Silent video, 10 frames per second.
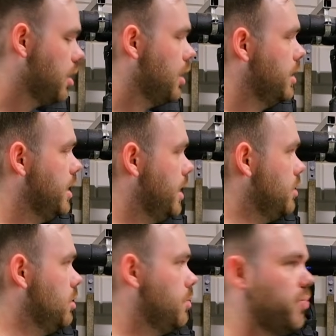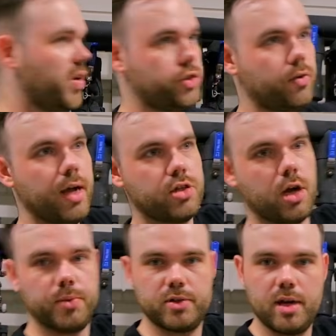Let it in, pressurize a
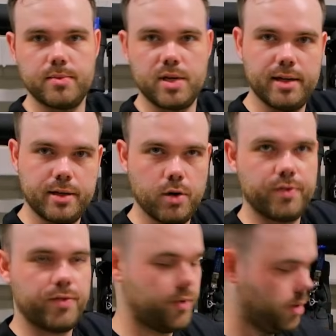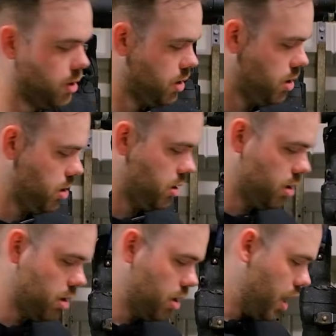couple of times, let it off,
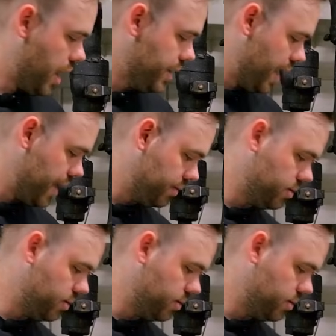and then